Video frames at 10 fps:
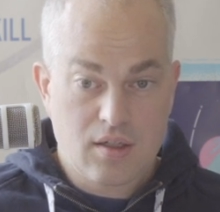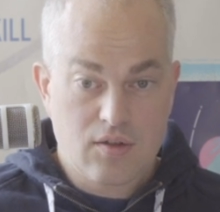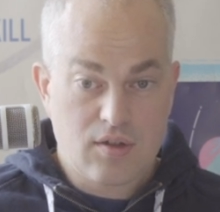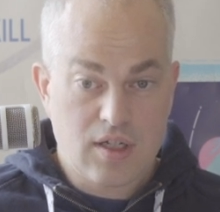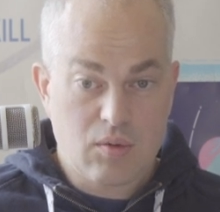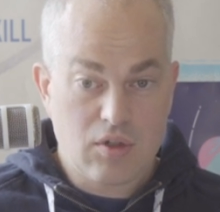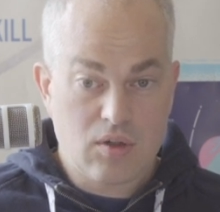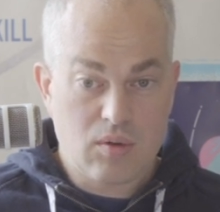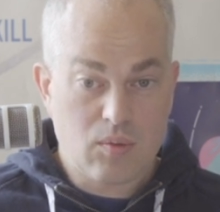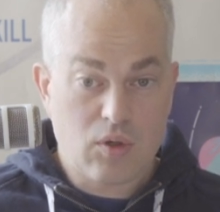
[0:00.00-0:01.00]
So now we know
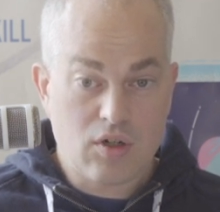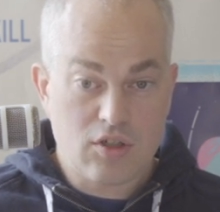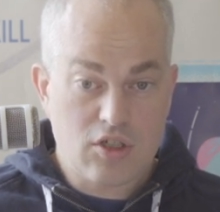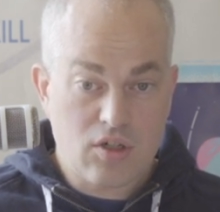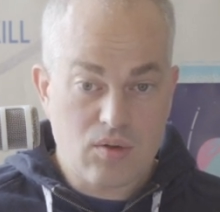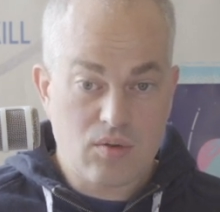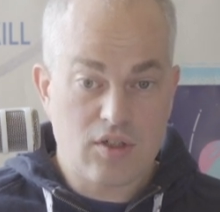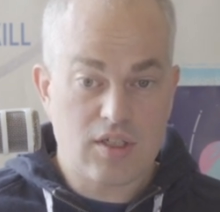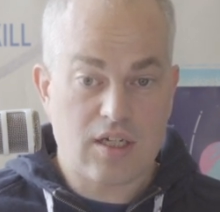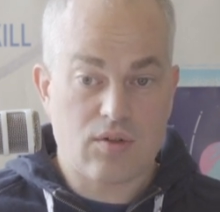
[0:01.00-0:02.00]
we were going to show the
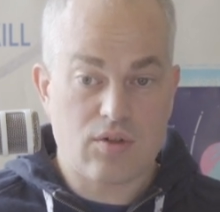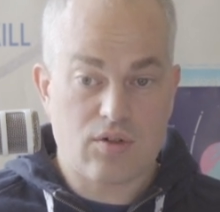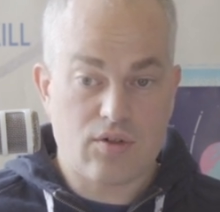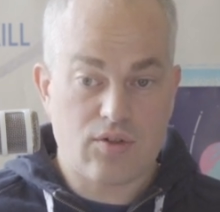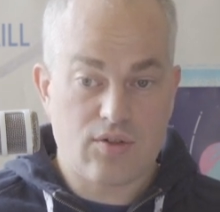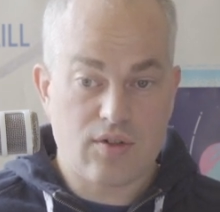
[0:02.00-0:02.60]
check of the cross.